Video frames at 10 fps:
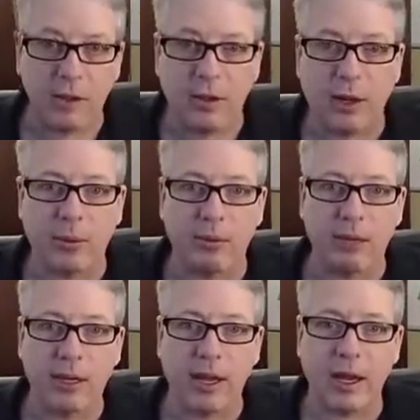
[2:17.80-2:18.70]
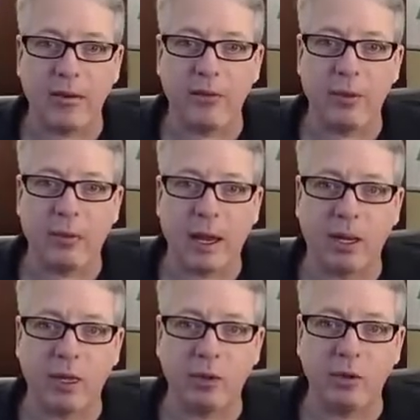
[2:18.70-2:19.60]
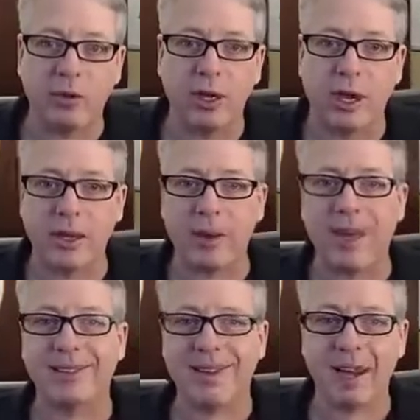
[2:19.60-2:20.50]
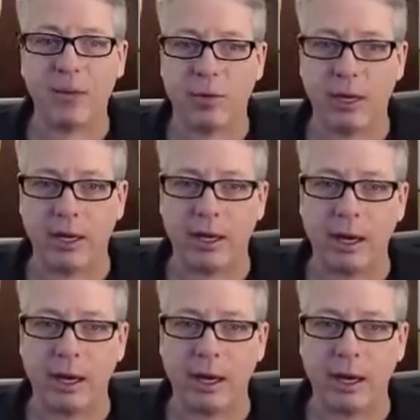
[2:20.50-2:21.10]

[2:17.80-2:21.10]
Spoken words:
then I will see everybody whose name has Henry in it,